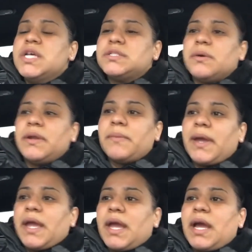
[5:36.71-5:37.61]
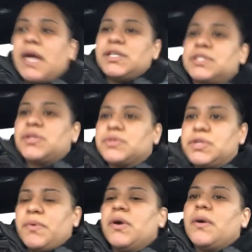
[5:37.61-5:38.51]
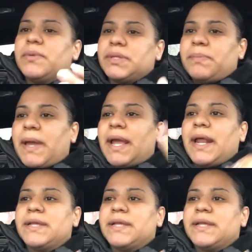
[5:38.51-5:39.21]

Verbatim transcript: so anyway, so she woke up with the pain.